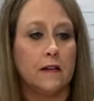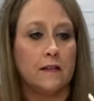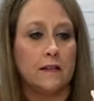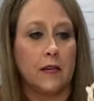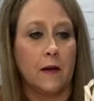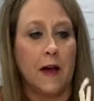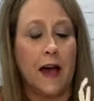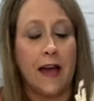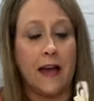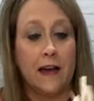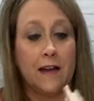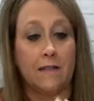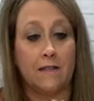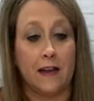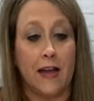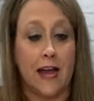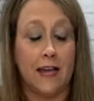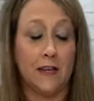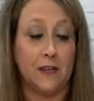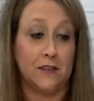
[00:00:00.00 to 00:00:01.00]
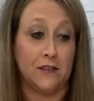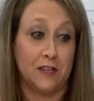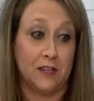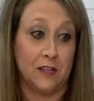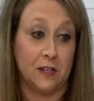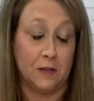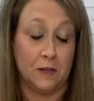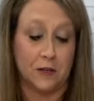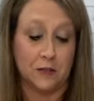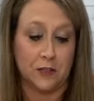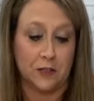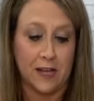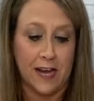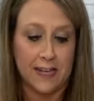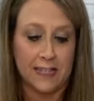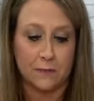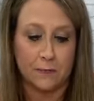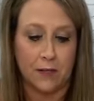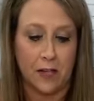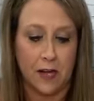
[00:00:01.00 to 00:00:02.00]
So I, I used to do those
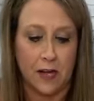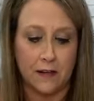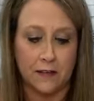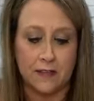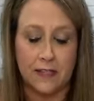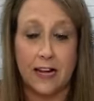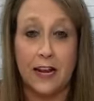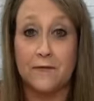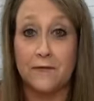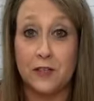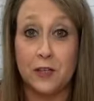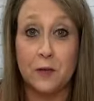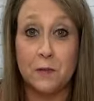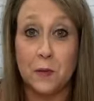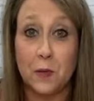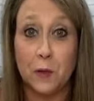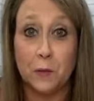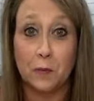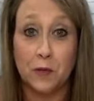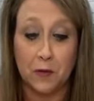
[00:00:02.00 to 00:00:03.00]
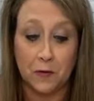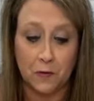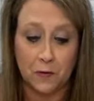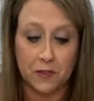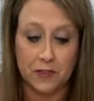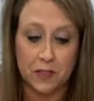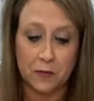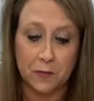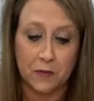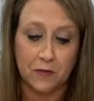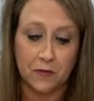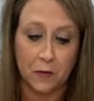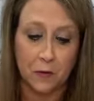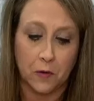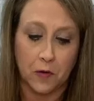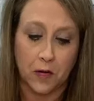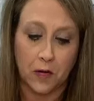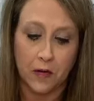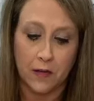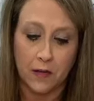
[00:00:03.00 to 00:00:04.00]
glass blocks and I've done pumpkin ones
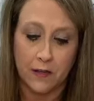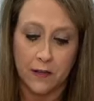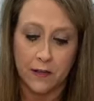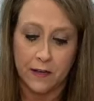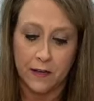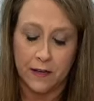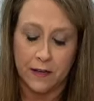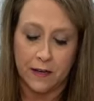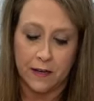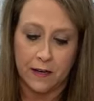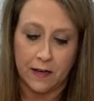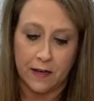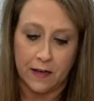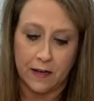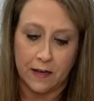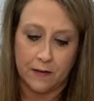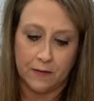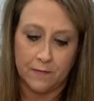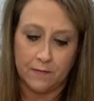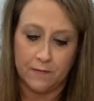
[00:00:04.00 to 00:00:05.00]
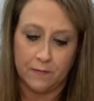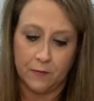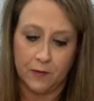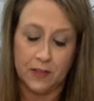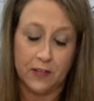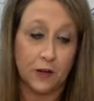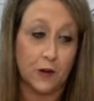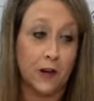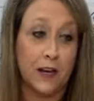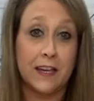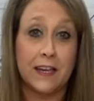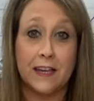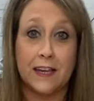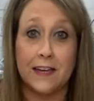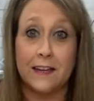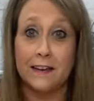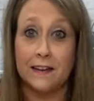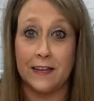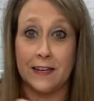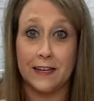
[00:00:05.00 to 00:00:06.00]
before um, with a
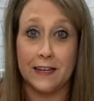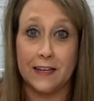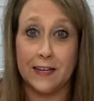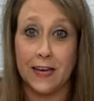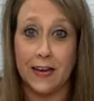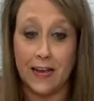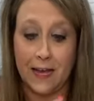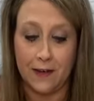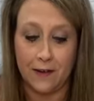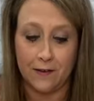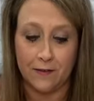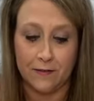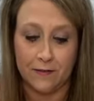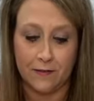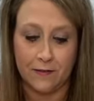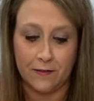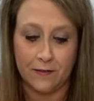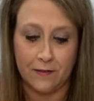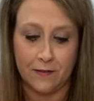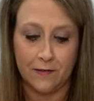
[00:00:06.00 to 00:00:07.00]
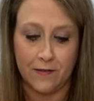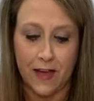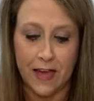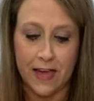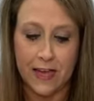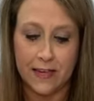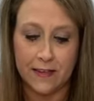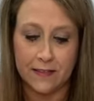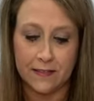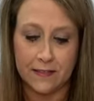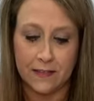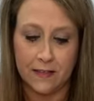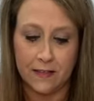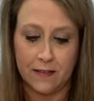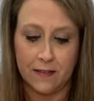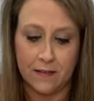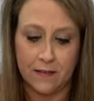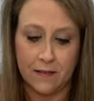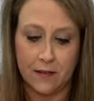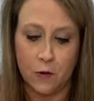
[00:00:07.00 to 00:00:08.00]
Cricut and like cut out the face
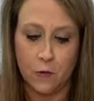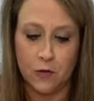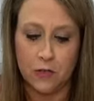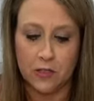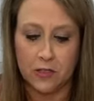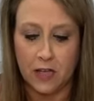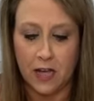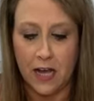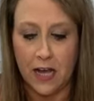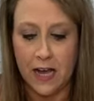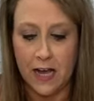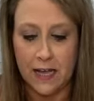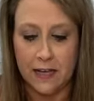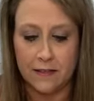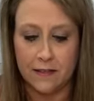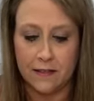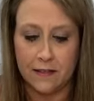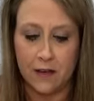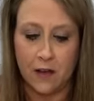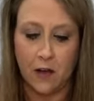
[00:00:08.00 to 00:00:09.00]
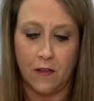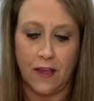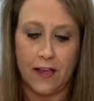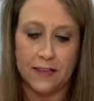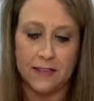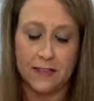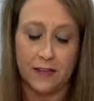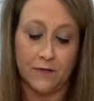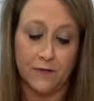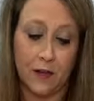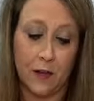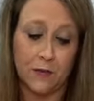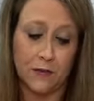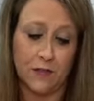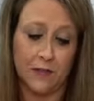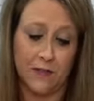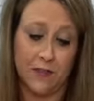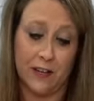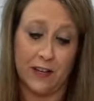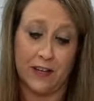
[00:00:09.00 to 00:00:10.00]
and orange lights and all that stuff. Those
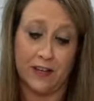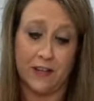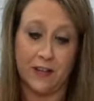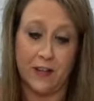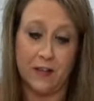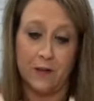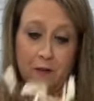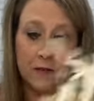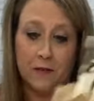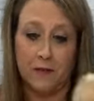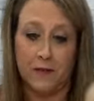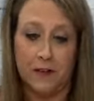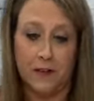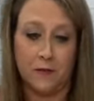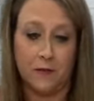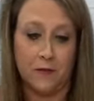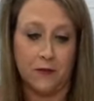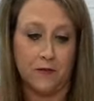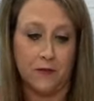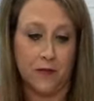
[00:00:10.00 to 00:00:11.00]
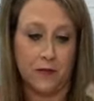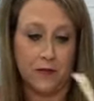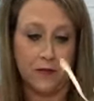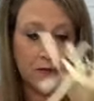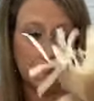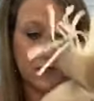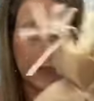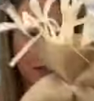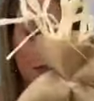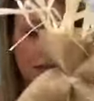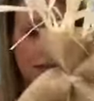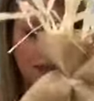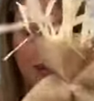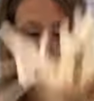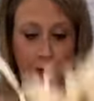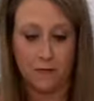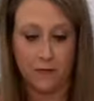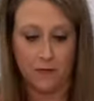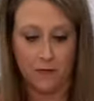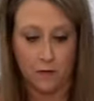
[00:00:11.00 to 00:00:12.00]
are fun too. I don't know if y'all have ever seen
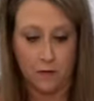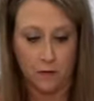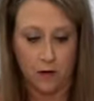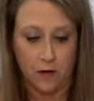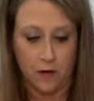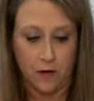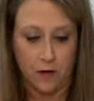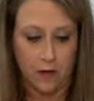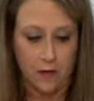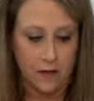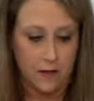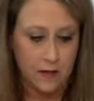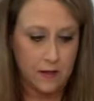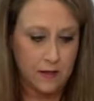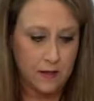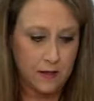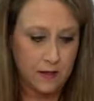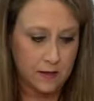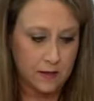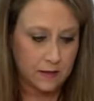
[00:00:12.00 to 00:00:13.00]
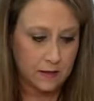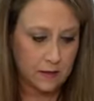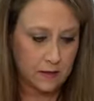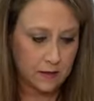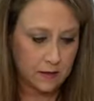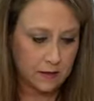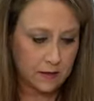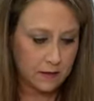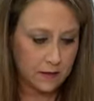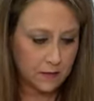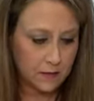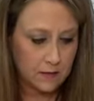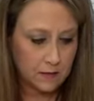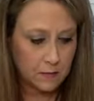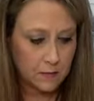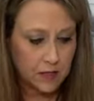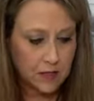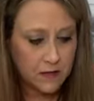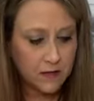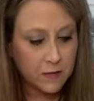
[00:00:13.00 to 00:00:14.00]
that before. So let's, let
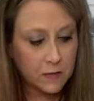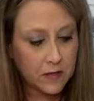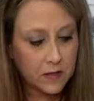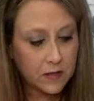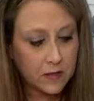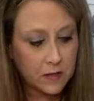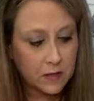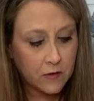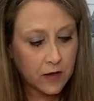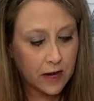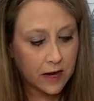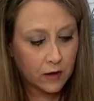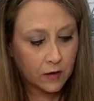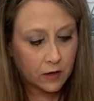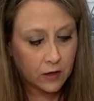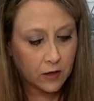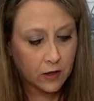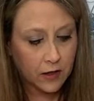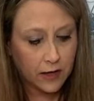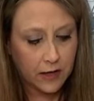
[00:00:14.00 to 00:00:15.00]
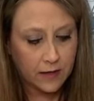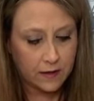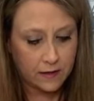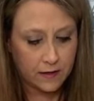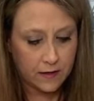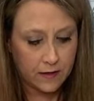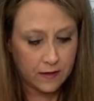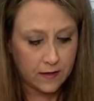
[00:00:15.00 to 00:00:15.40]
me give him another haircut.